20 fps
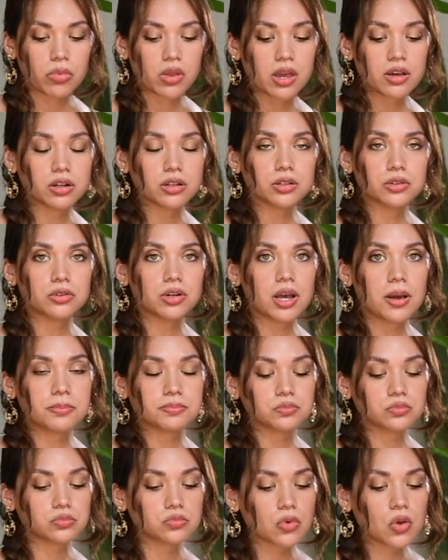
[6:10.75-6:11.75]
include it
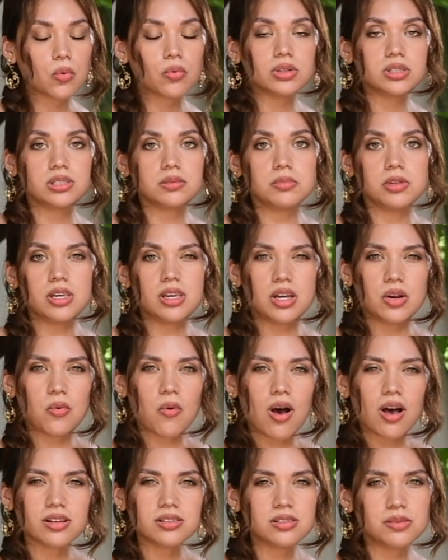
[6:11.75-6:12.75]
with some
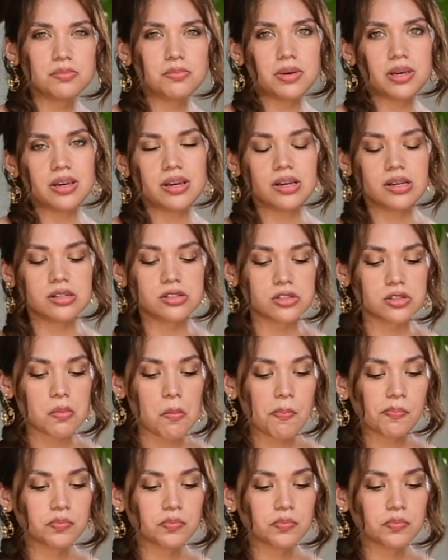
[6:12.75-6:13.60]
quinoa, some beans,